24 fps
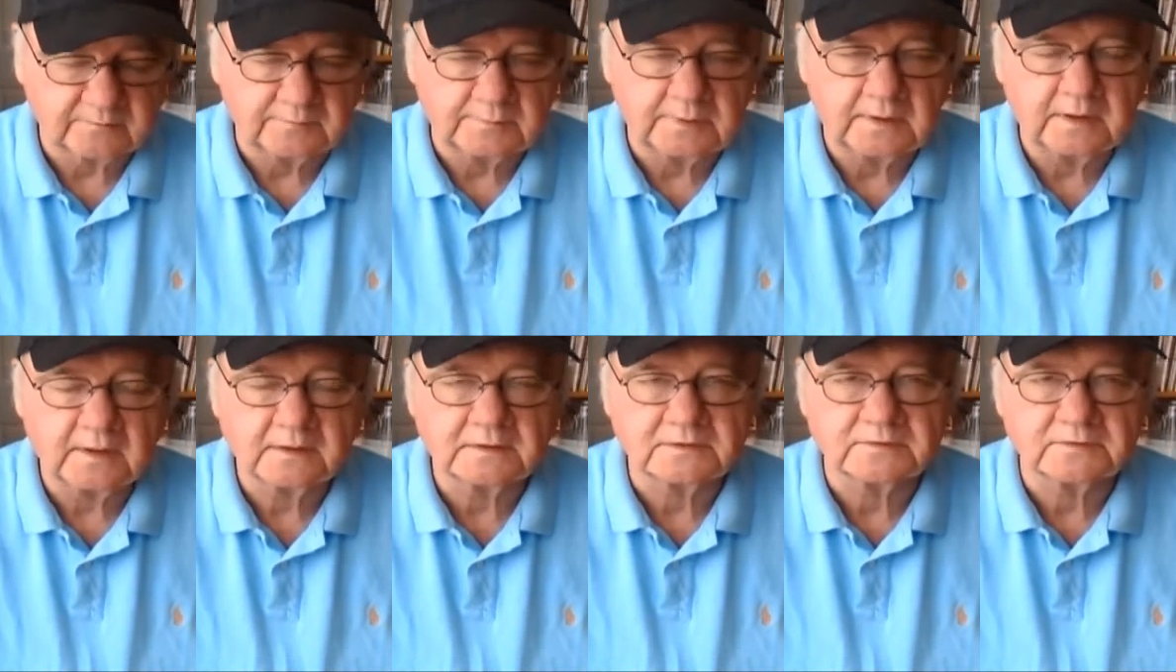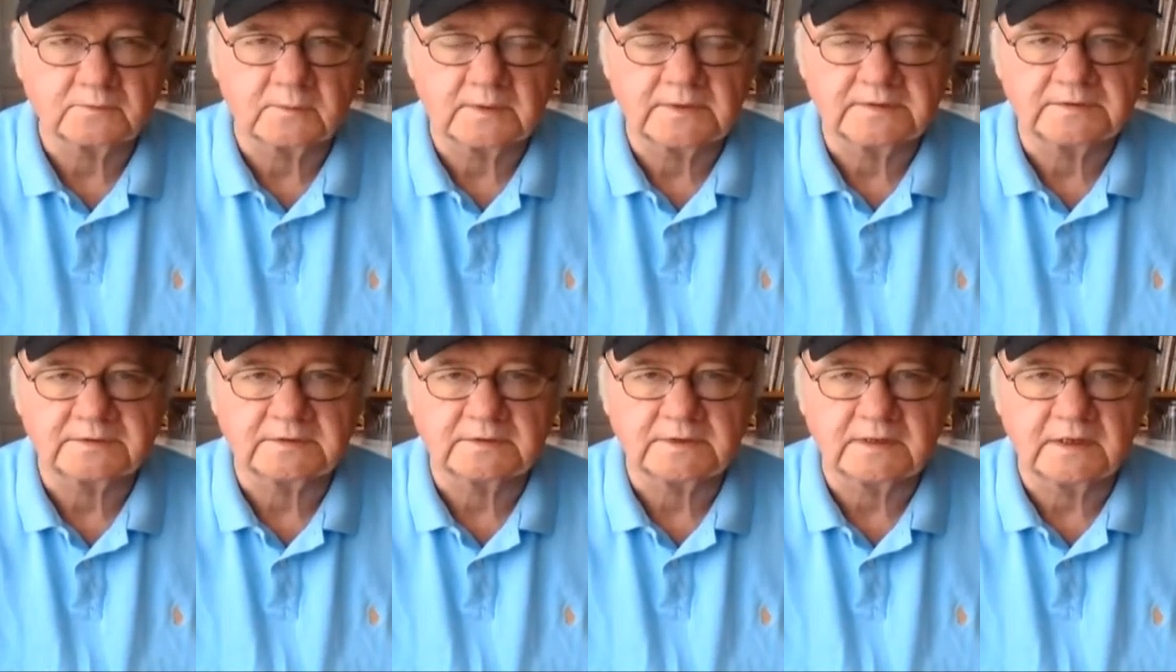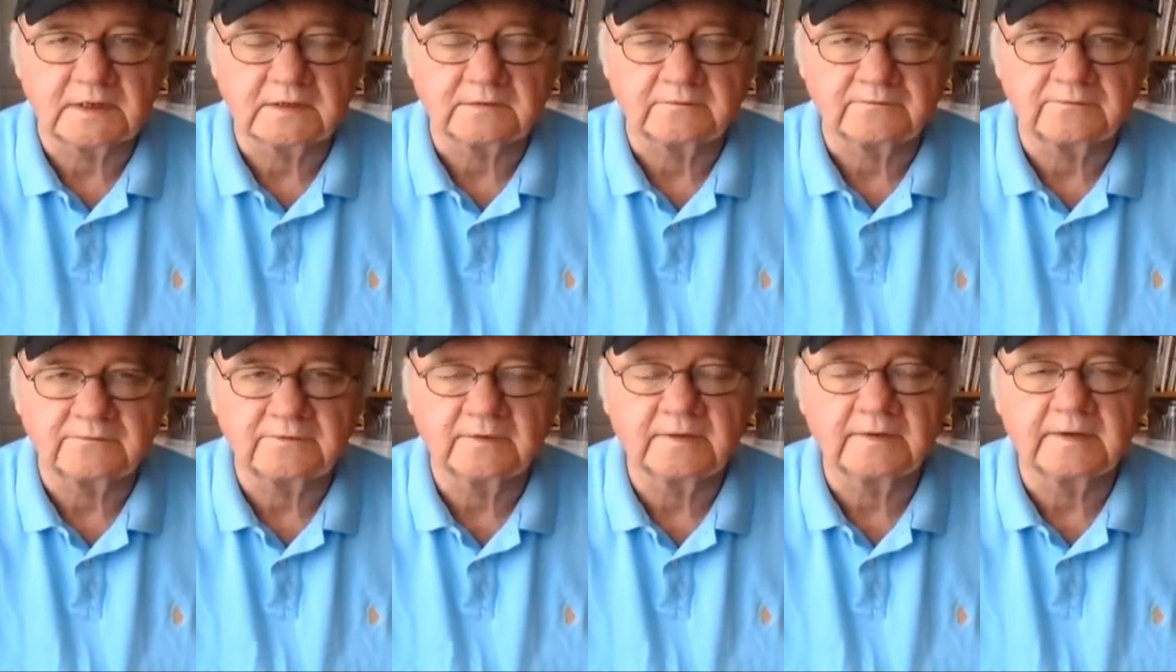Parx Racing at
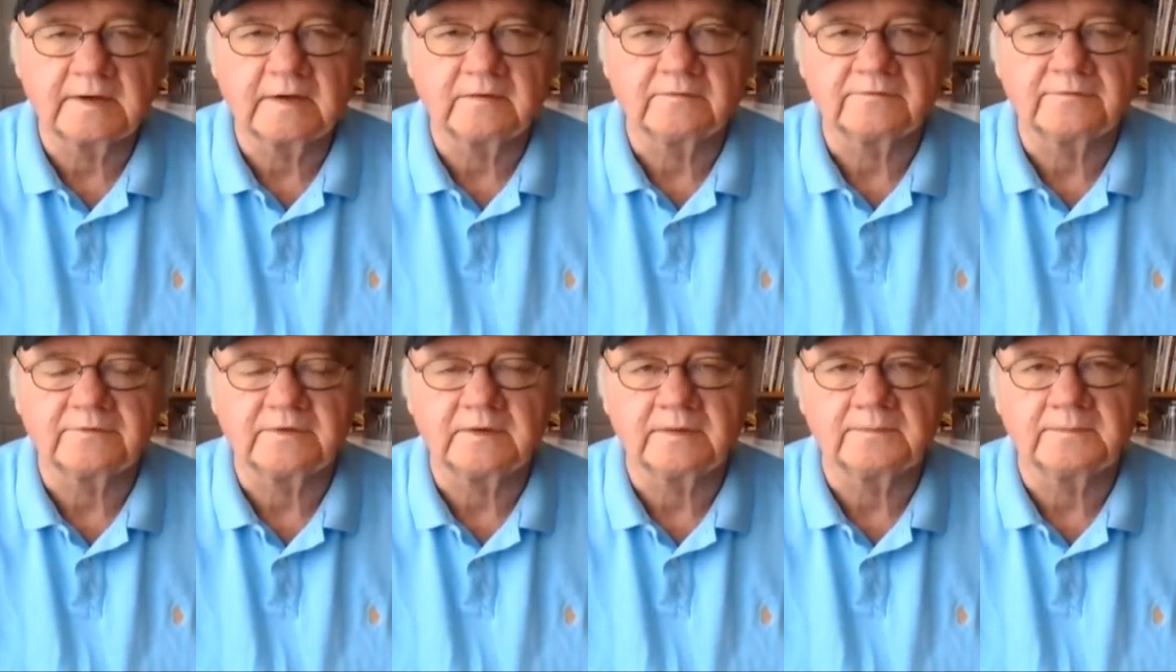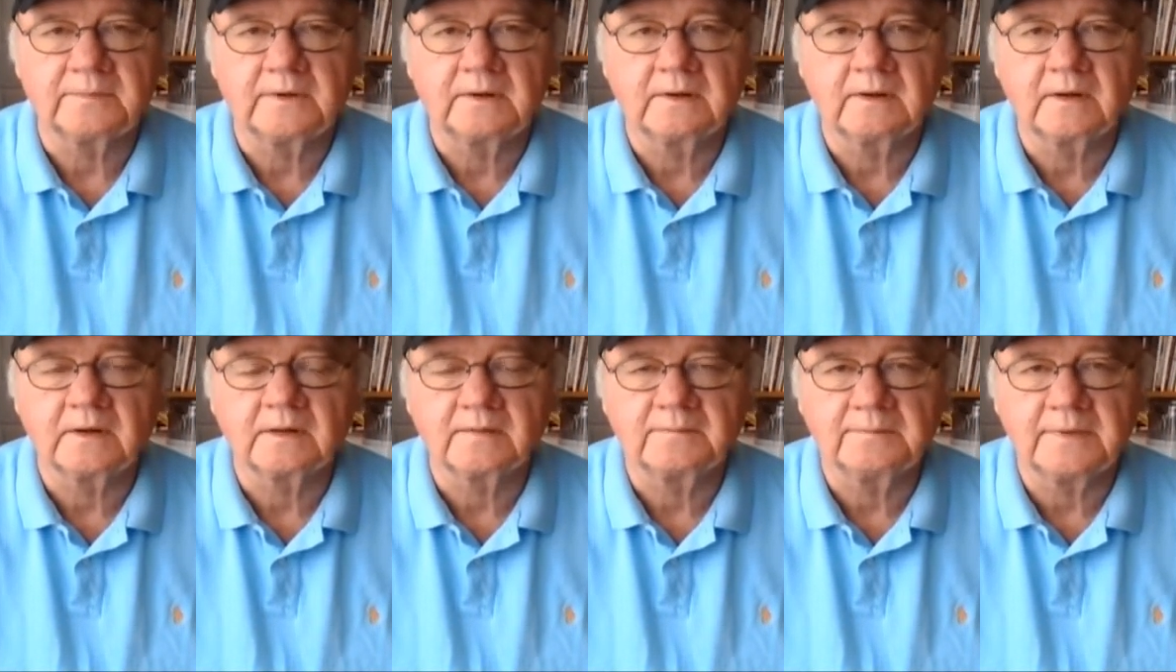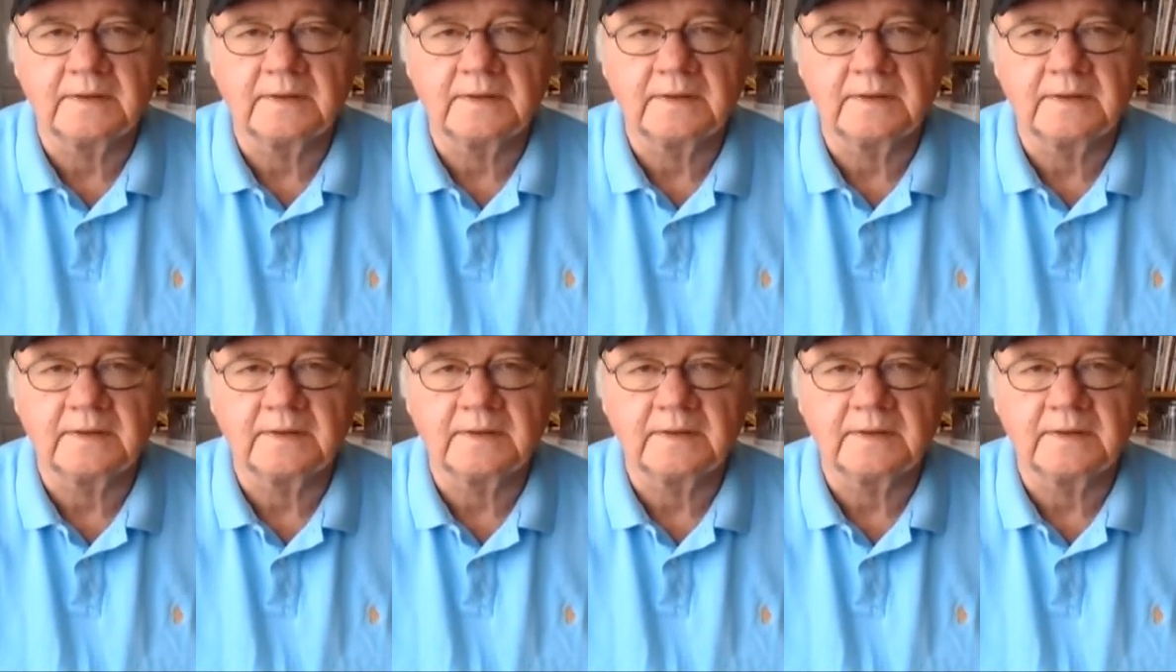Philadelphia Park,